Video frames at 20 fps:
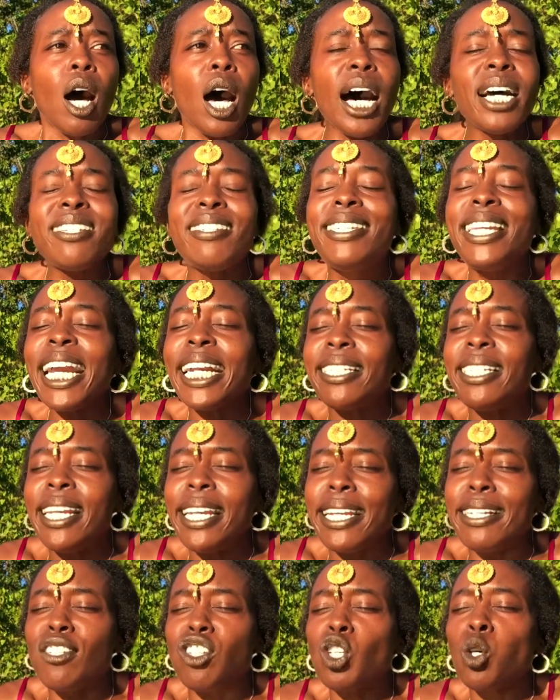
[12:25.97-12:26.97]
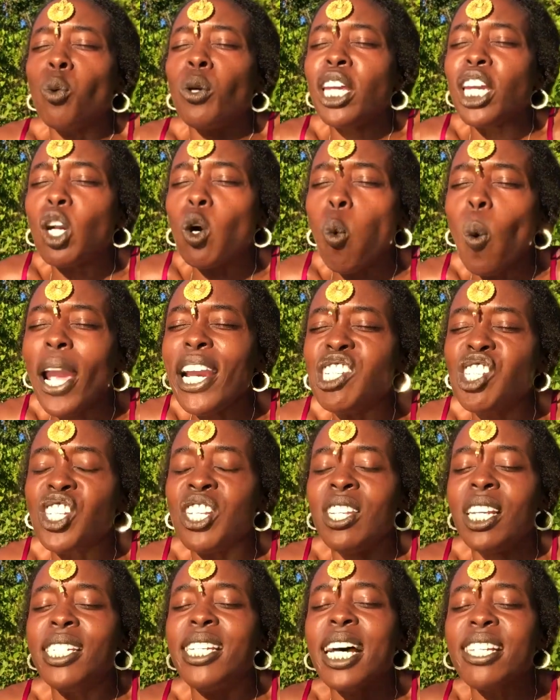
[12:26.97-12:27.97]
addicted to an
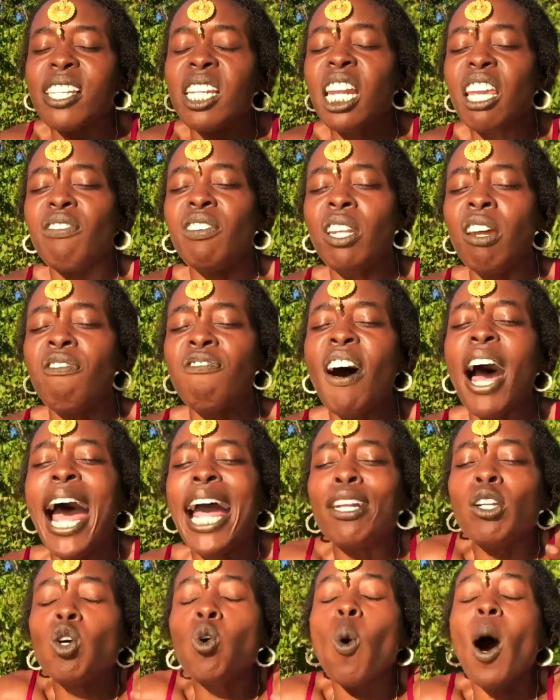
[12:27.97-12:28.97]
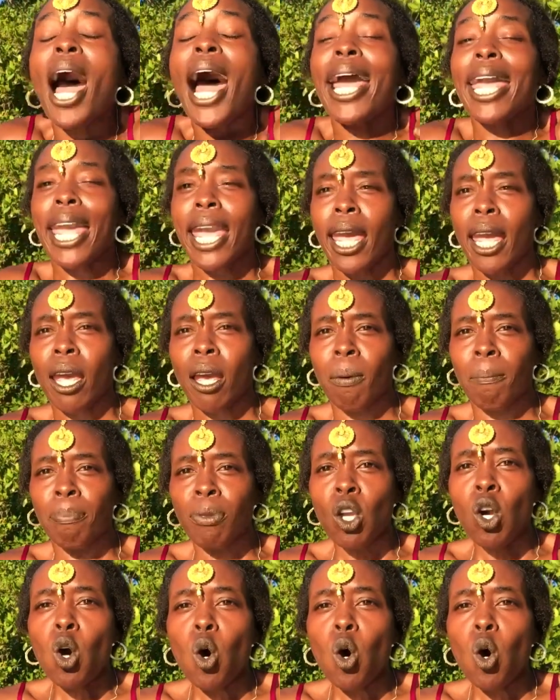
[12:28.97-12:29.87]
equation that doesn't even define who I am,